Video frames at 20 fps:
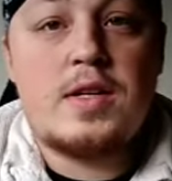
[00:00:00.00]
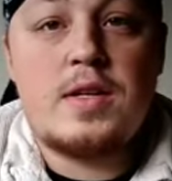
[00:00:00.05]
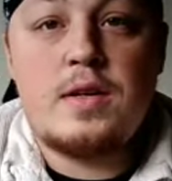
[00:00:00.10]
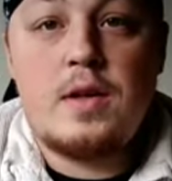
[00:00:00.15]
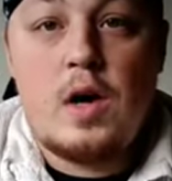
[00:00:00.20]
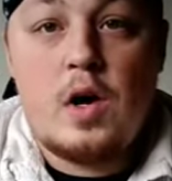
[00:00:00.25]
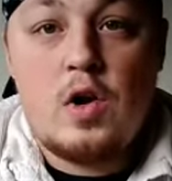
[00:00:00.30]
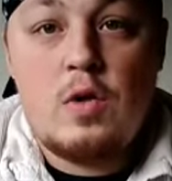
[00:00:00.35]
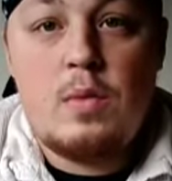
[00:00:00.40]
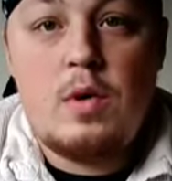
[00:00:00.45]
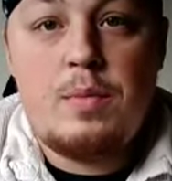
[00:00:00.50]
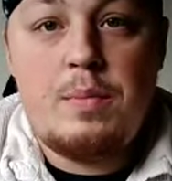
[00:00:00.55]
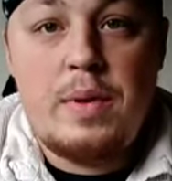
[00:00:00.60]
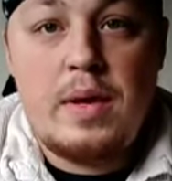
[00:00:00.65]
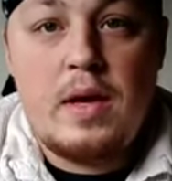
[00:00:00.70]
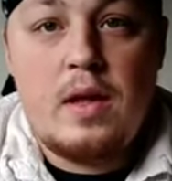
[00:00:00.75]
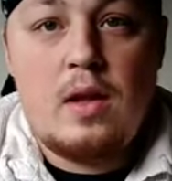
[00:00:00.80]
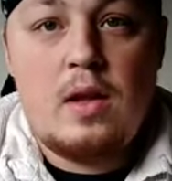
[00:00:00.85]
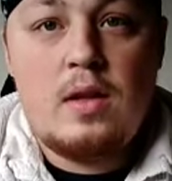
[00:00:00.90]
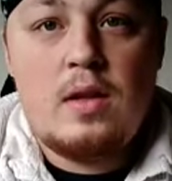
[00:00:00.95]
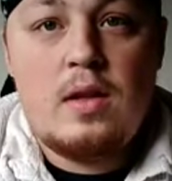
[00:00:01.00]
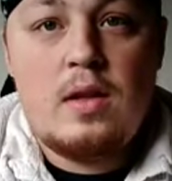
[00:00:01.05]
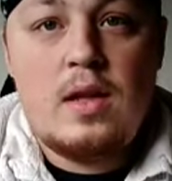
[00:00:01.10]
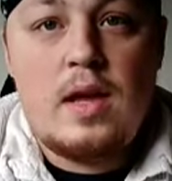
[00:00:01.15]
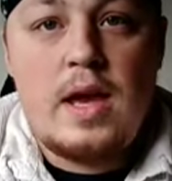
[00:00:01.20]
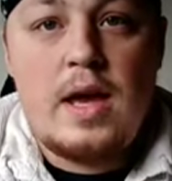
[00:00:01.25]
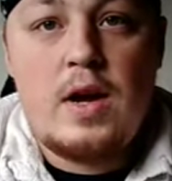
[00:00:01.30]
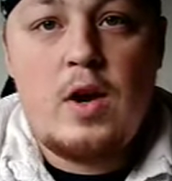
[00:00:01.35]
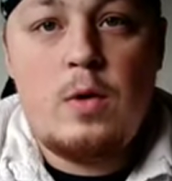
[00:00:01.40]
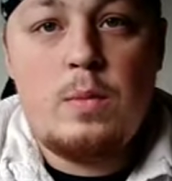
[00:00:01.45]
an automobile
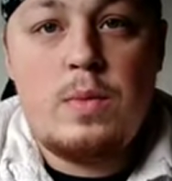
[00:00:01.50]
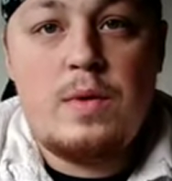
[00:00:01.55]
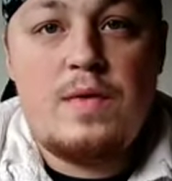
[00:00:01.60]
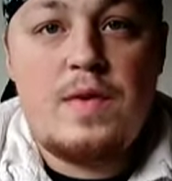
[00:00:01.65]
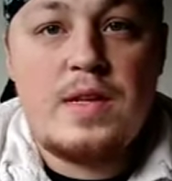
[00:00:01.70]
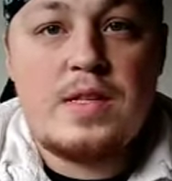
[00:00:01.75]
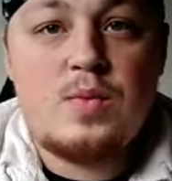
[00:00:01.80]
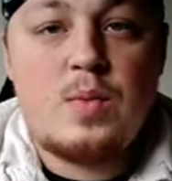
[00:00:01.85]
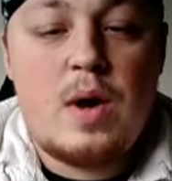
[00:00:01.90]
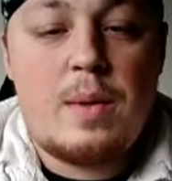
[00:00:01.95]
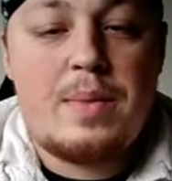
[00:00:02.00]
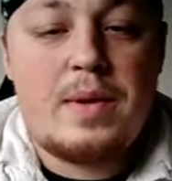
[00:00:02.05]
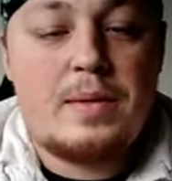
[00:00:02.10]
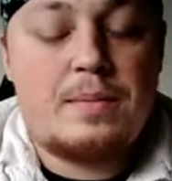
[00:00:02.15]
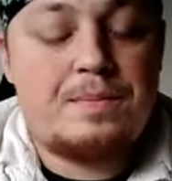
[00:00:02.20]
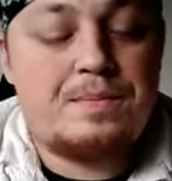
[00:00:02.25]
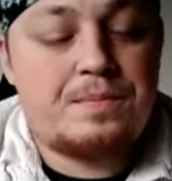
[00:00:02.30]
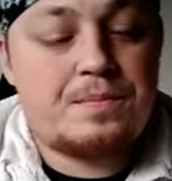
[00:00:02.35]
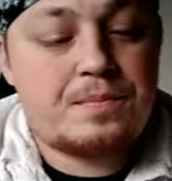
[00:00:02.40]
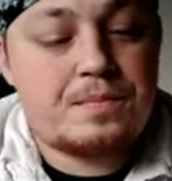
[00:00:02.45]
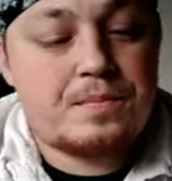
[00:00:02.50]
and home defense weapon.